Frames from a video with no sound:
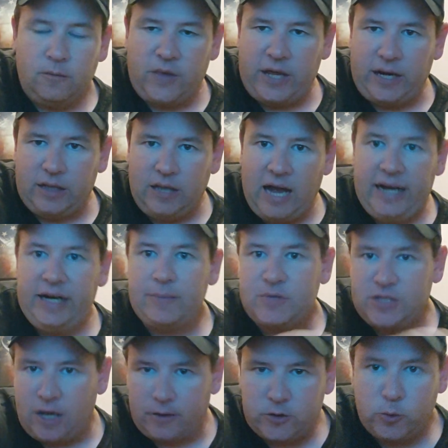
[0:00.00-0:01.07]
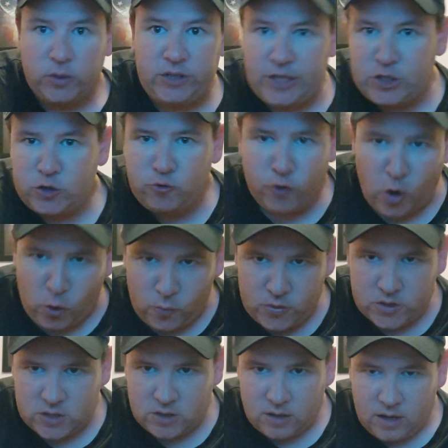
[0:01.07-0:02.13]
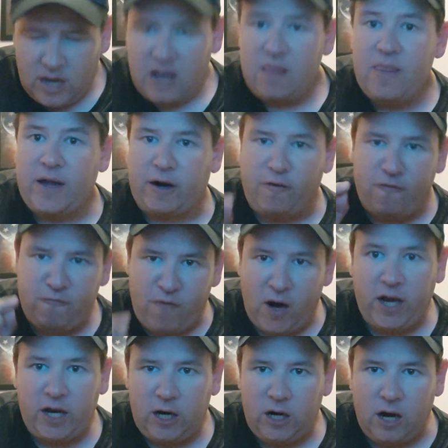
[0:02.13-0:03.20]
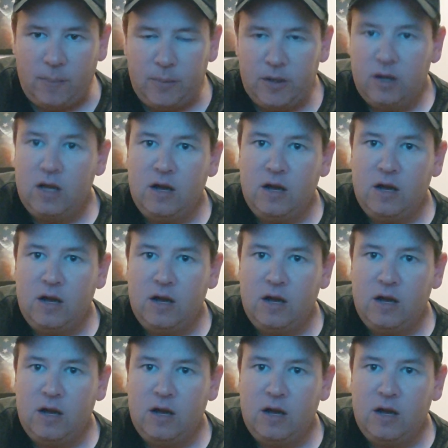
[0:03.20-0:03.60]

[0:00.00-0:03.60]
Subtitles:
that align themselves with these groups that are fucking it up